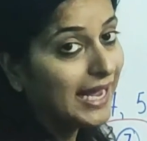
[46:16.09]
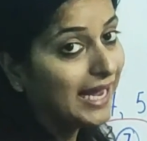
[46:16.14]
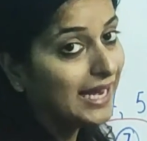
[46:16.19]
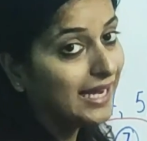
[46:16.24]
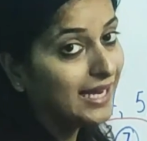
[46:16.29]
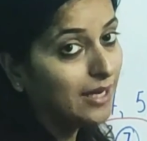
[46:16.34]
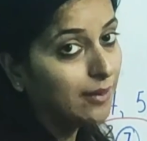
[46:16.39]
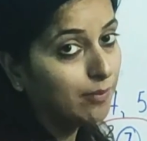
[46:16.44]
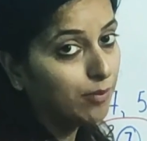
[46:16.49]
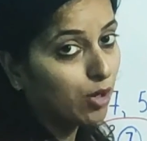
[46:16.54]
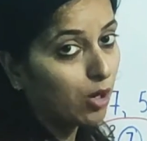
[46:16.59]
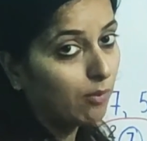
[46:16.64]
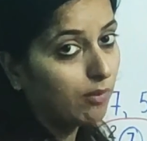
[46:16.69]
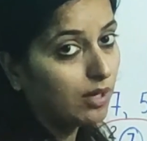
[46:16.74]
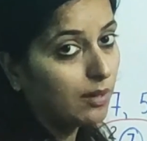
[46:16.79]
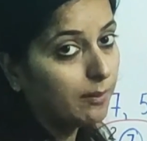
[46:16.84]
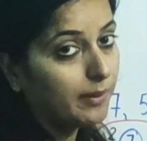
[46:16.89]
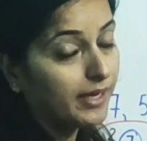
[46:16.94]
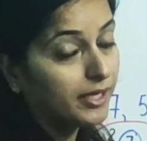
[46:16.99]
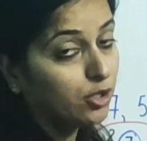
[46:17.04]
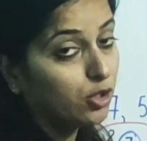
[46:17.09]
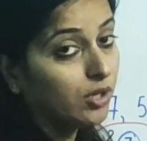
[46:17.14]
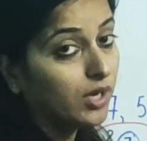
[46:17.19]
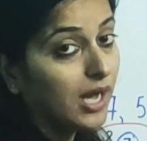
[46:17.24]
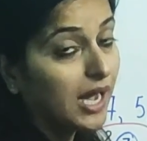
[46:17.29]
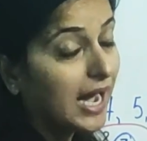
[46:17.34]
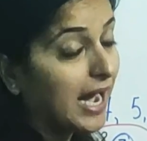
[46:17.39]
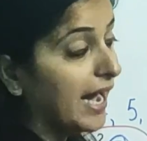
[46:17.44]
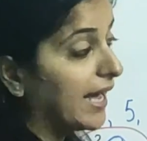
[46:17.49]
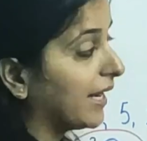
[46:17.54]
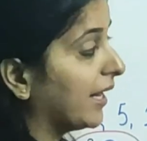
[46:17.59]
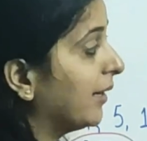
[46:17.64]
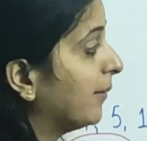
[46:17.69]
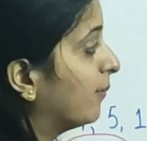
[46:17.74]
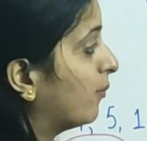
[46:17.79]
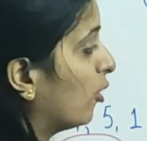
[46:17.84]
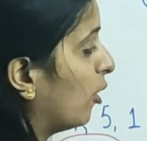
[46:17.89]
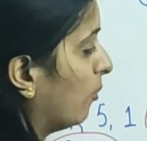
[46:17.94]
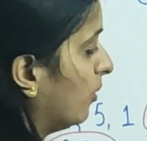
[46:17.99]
LL problem and your RR